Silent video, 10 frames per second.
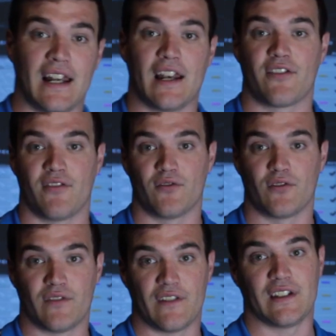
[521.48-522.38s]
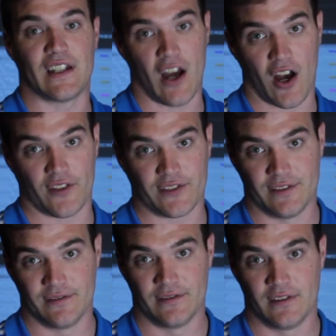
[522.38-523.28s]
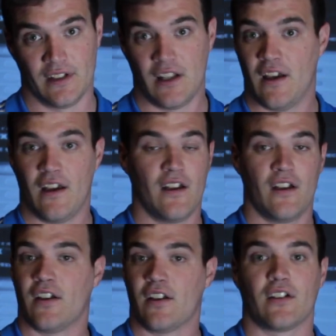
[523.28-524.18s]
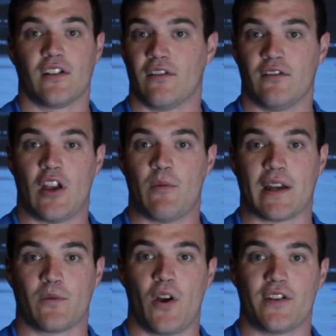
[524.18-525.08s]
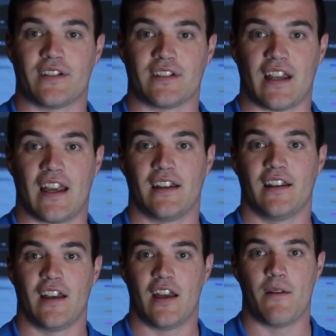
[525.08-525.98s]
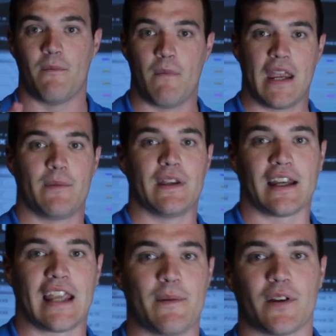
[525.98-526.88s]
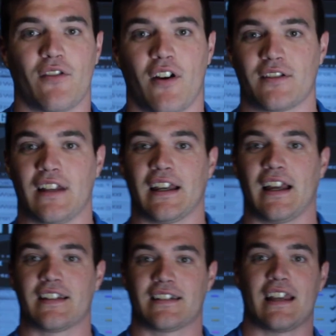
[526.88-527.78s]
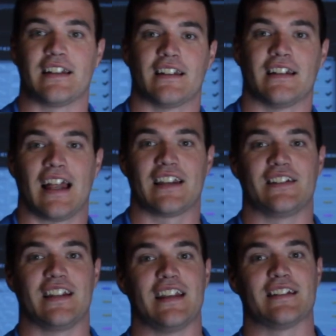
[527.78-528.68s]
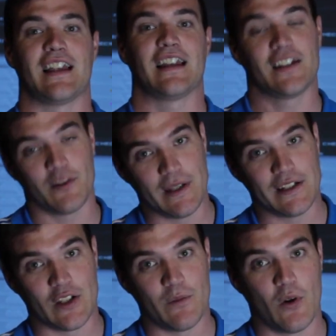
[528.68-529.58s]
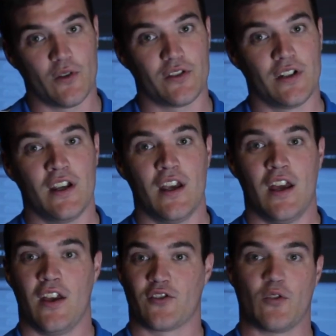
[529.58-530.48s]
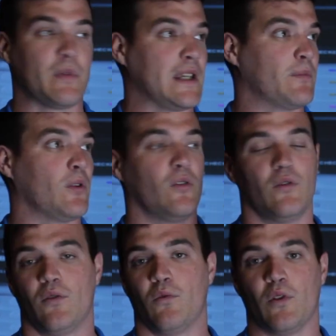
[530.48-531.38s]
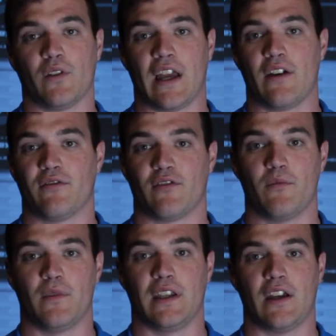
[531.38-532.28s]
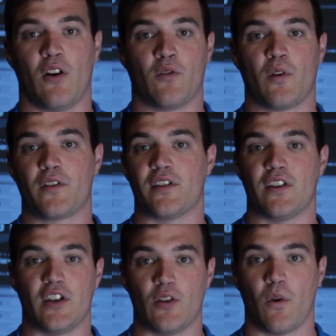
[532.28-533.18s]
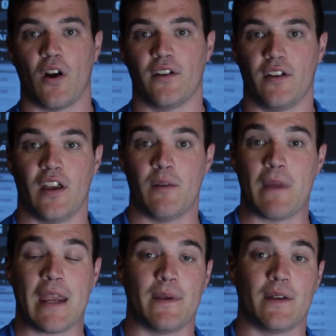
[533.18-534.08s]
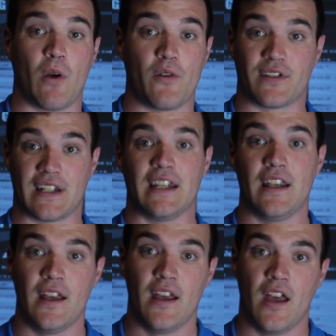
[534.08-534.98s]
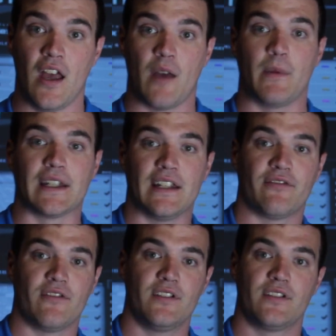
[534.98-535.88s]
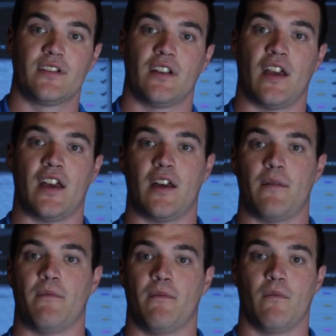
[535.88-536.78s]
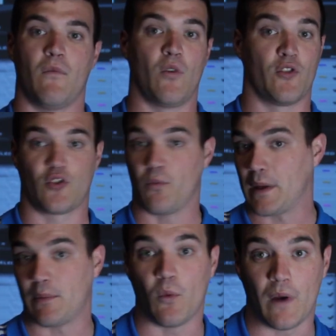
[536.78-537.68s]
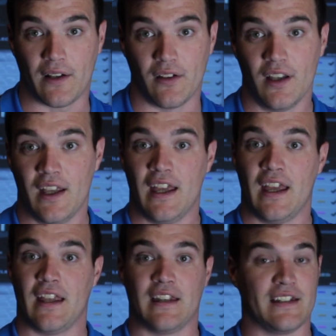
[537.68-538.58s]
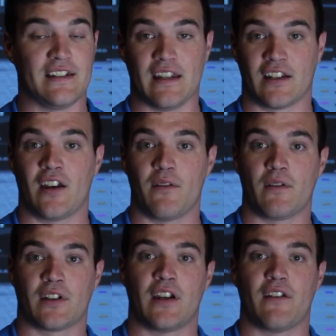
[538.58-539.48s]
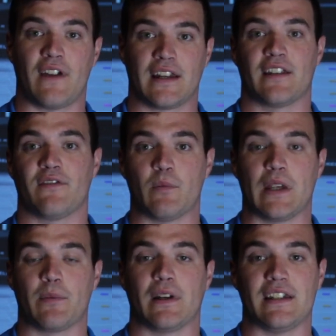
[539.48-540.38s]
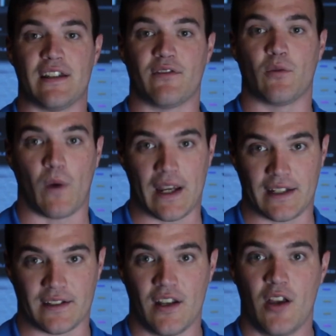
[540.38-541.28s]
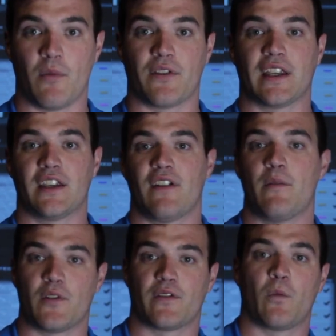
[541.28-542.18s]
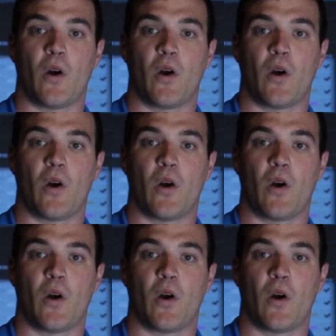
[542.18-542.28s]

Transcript: nearly 350 yards. No bad words to say. Um, maybe I came across like I slated last year's a little bit too much. Some people will go from the old one to the new one and maybe won't see a big difference. Um, some people will. It's going to, affect different people in different ways. But thank you very much for